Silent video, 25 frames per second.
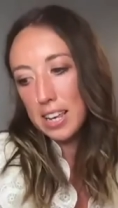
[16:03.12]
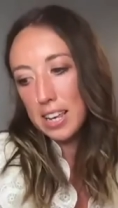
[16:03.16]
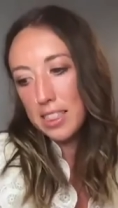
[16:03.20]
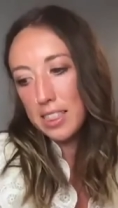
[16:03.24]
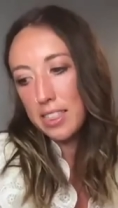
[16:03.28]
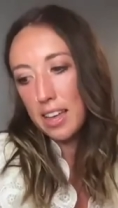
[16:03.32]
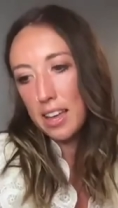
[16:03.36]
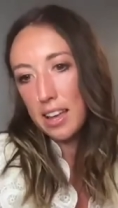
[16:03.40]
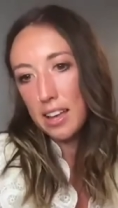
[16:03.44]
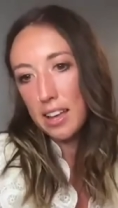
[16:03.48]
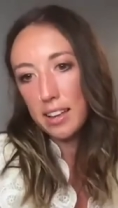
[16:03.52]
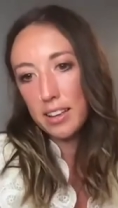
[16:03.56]

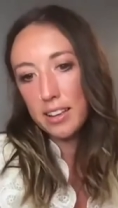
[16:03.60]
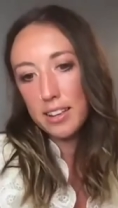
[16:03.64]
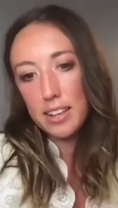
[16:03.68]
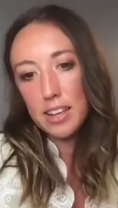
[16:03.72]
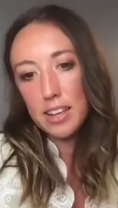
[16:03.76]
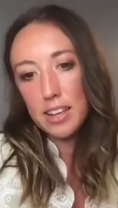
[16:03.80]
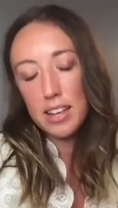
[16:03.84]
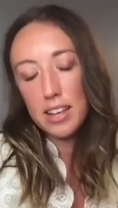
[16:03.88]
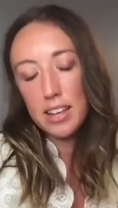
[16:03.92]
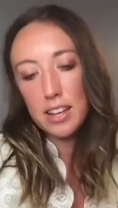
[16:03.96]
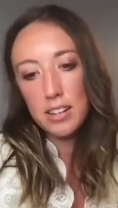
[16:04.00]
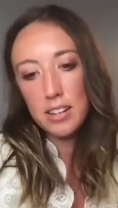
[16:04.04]
think
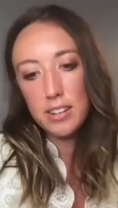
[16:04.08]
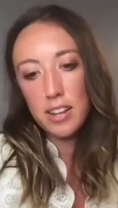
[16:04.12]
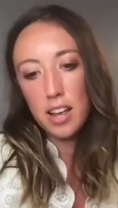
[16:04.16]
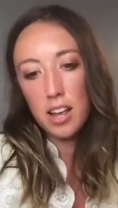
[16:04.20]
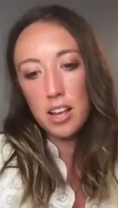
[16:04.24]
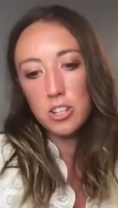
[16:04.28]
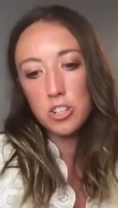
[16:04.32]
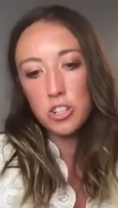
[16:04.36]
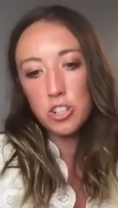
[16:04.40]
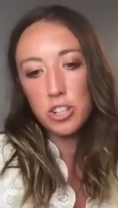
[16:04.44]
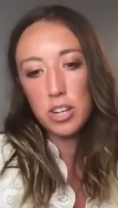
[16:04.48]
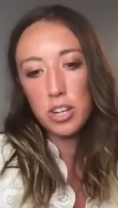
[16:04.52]

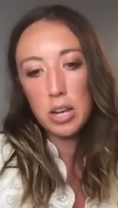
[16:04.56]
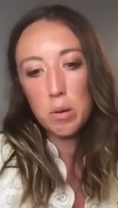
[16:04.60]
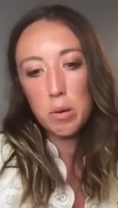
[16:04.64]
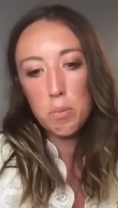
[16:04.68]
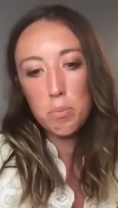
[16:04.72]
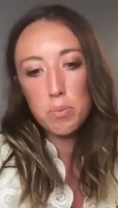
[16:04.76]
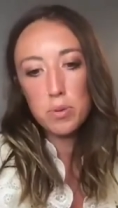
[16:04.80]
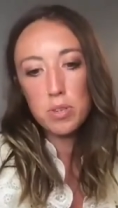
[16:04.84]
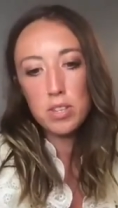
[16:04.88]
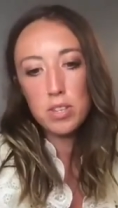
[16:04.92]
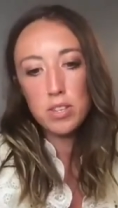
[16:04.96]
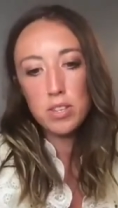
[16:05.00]

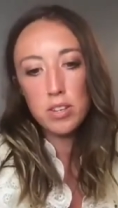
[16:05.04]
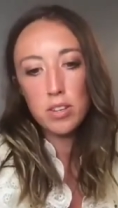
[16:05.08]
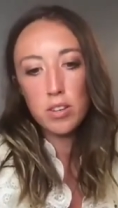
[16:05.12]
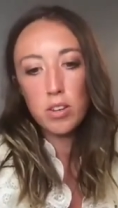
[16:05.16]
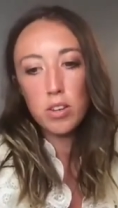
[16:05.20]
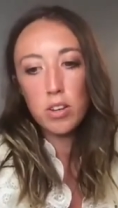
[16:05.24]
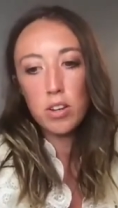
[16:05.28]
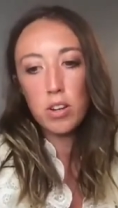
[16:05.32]
internships